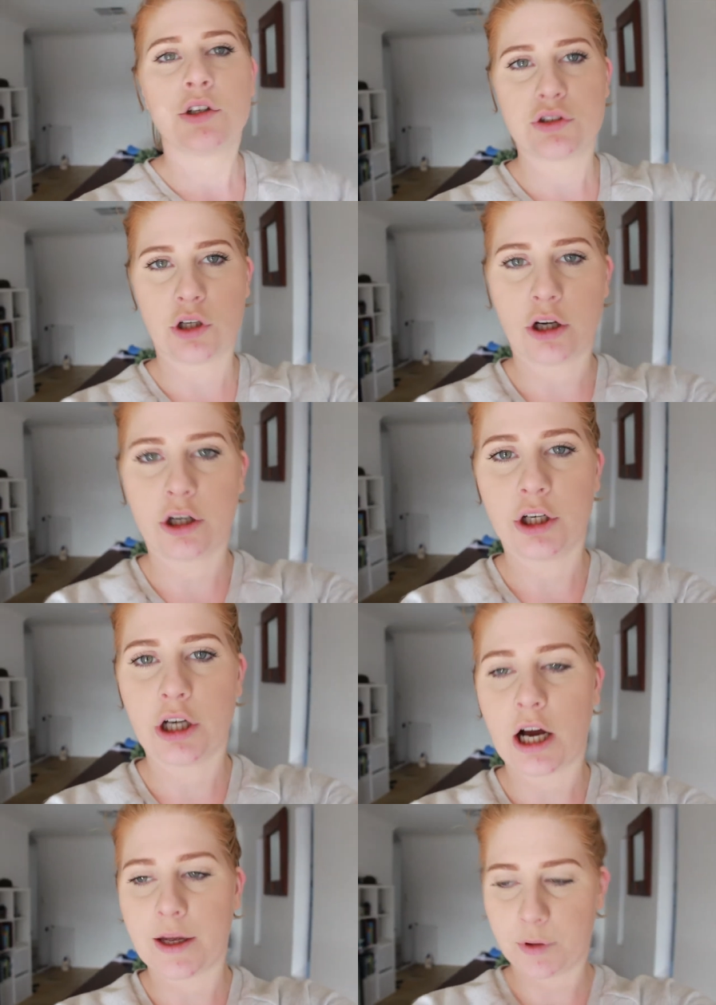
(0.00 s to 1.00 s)
So
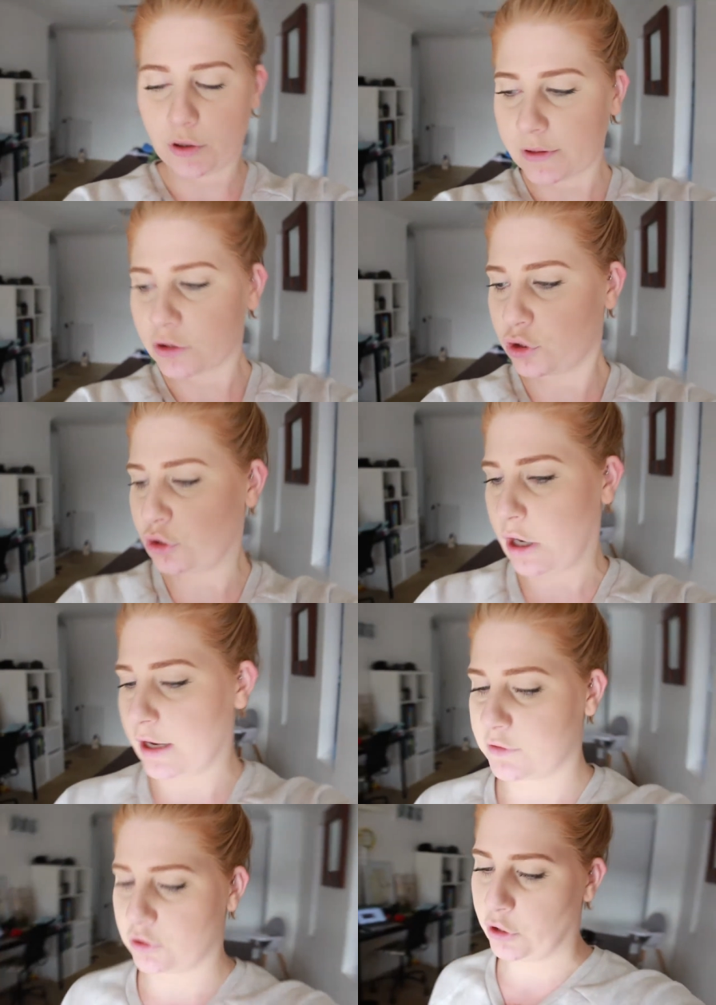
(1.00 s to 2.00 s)
I'm going to
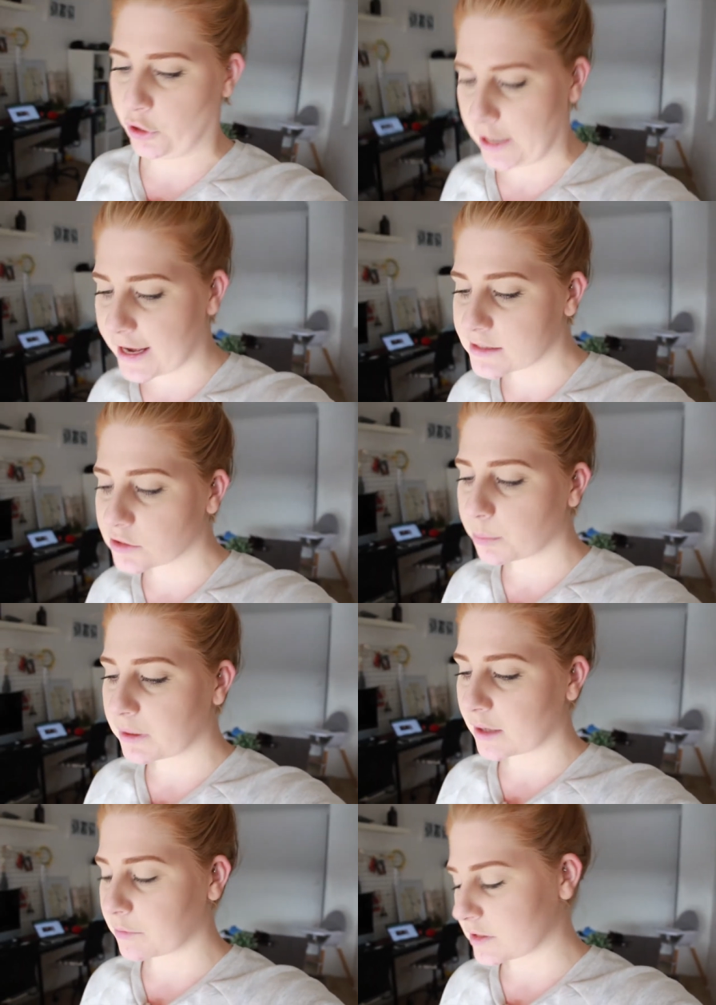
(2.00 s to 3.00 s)
drive to her house, go
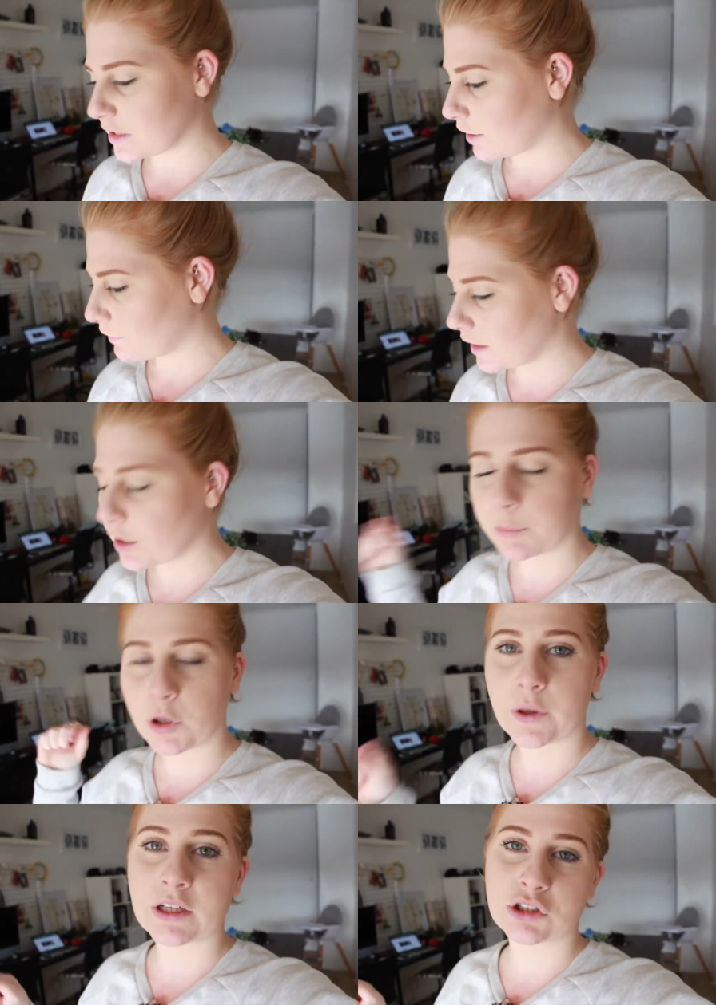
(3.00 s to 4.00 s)
pick up the stuff, then I'm
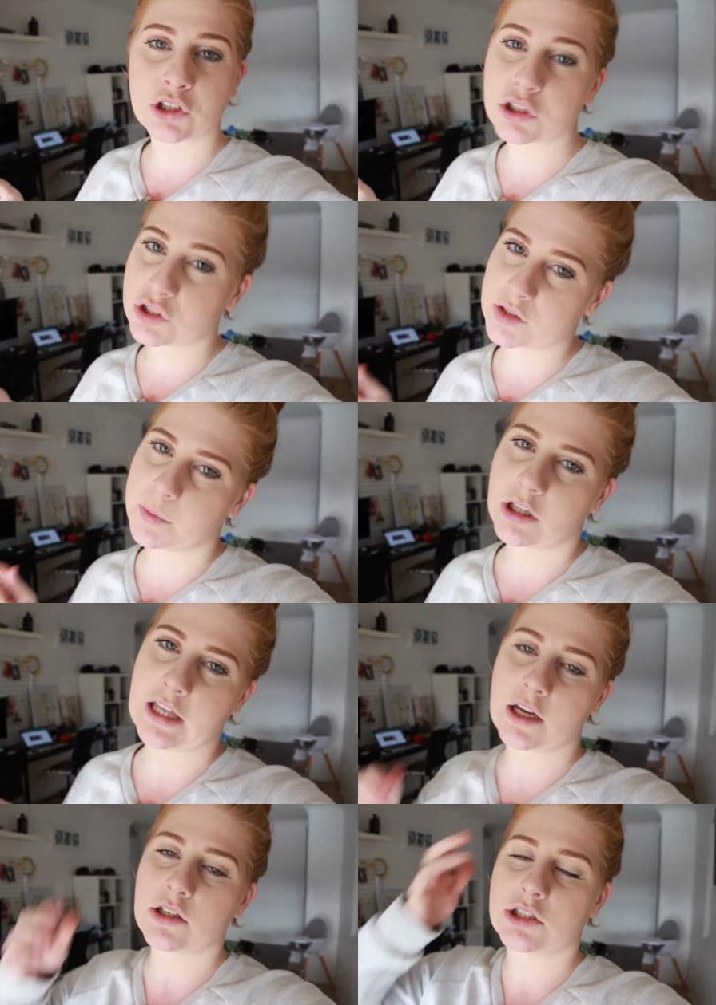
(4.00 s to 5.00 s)
going to go to
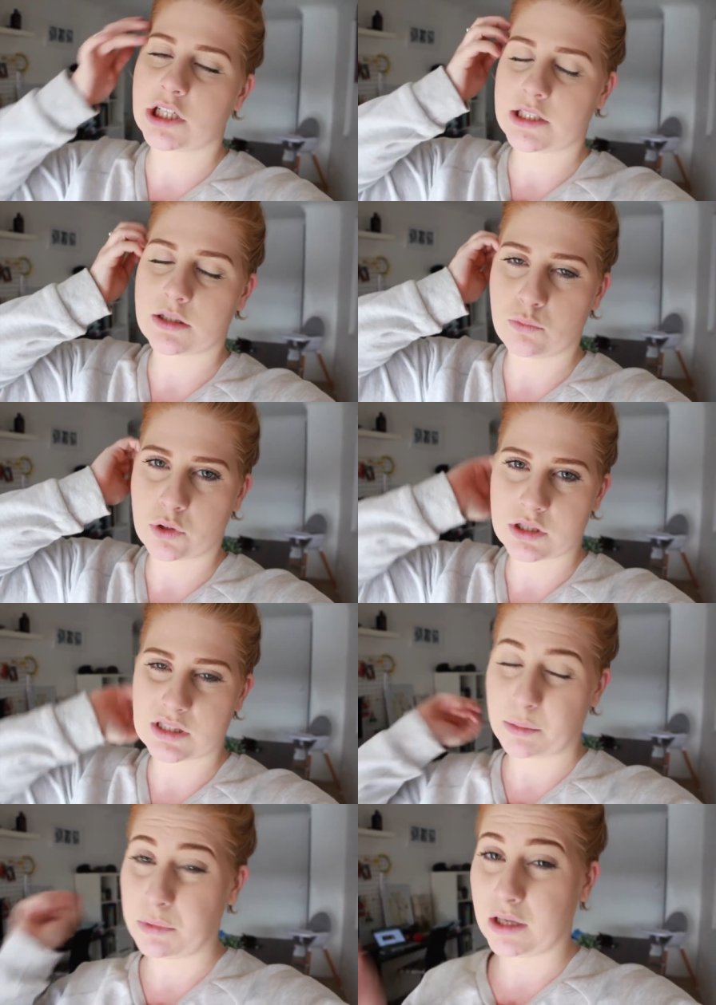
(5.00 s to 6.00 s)
Spotlight because Jason wants
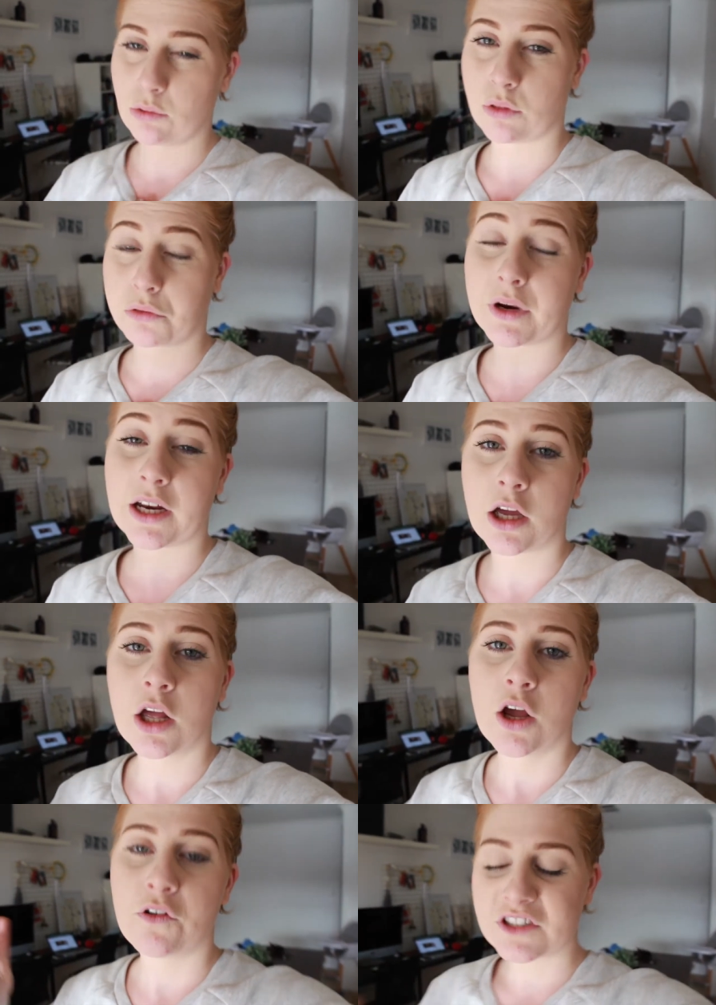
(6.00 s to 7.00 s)
some needle and thread
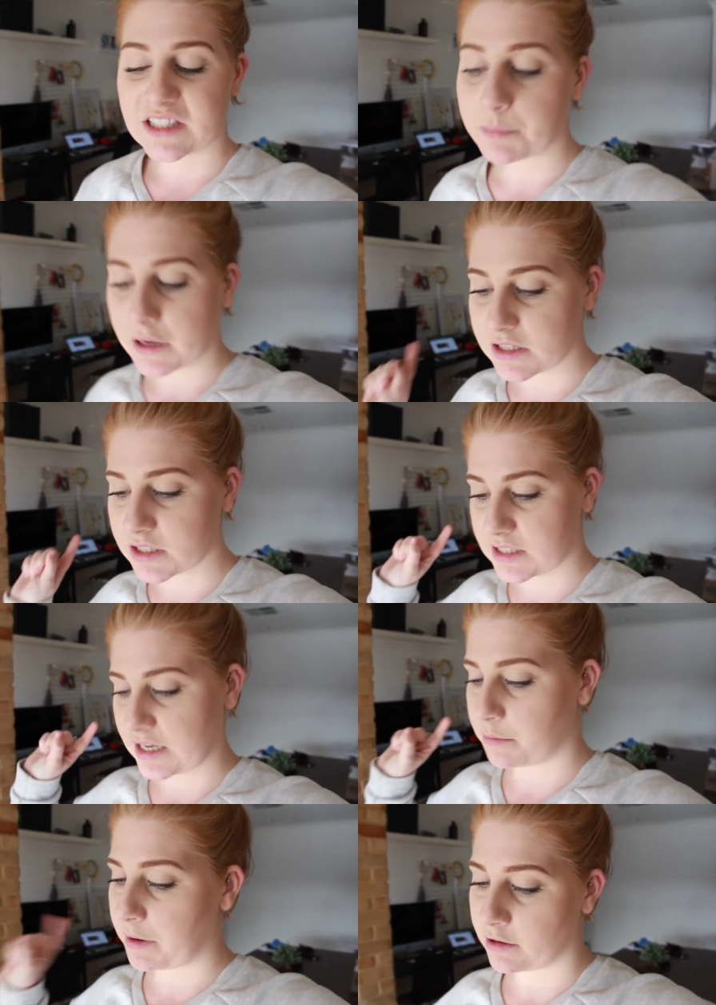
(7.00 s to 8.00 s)
for some buttons
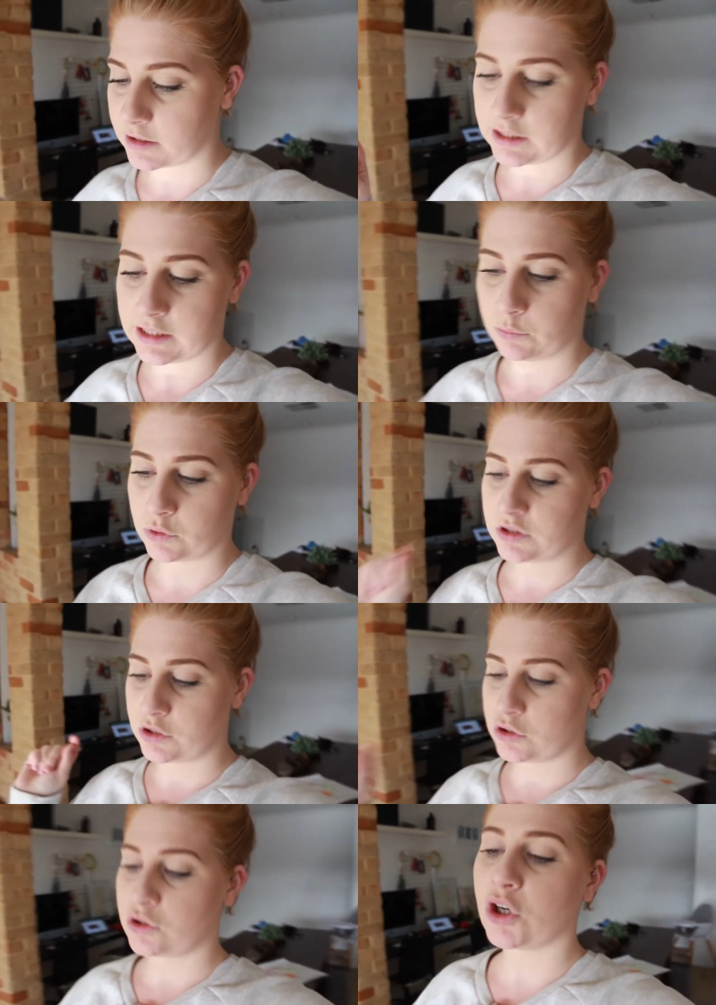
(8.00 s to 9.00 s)
that apparently he wants to
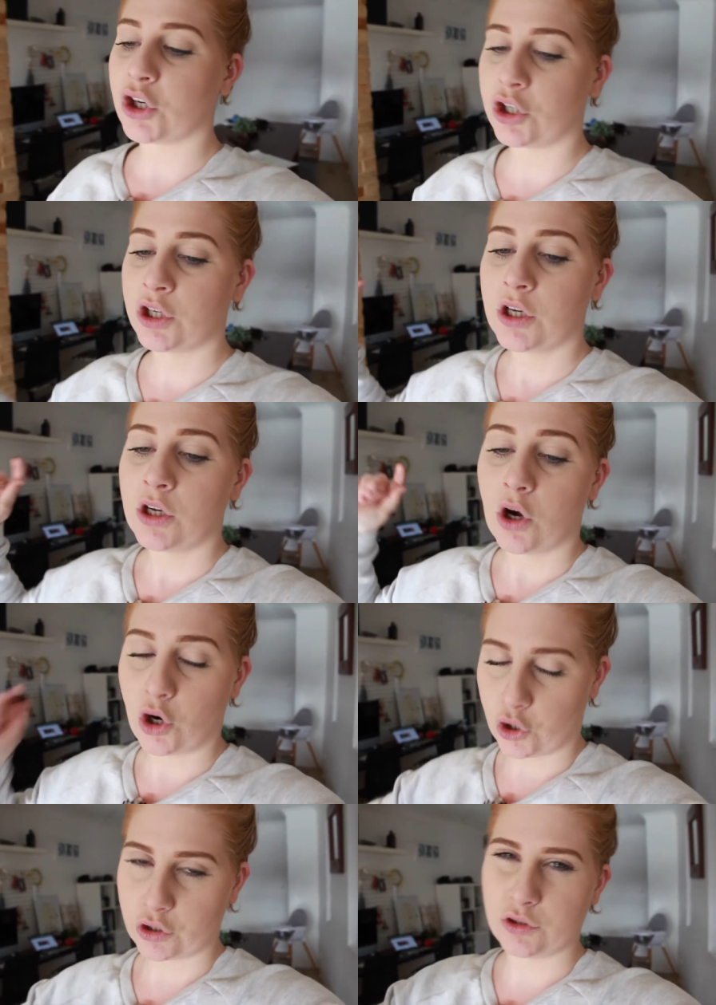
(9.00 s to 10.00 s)
sew
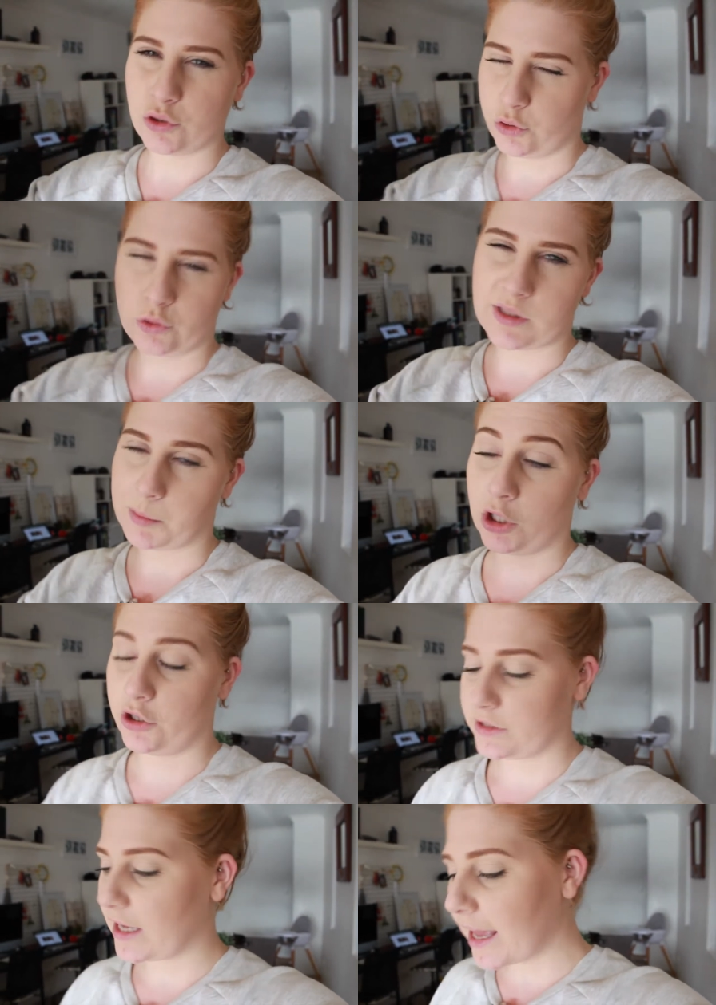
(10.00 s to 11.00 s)
onto some
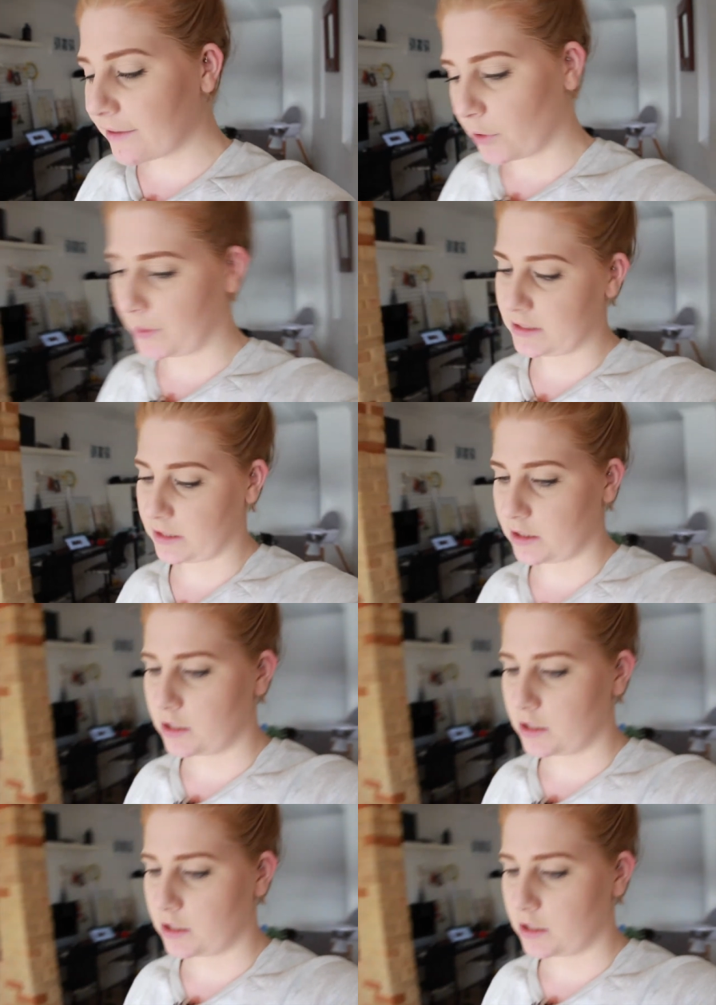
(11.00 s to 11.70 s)
clothes. I have no idea.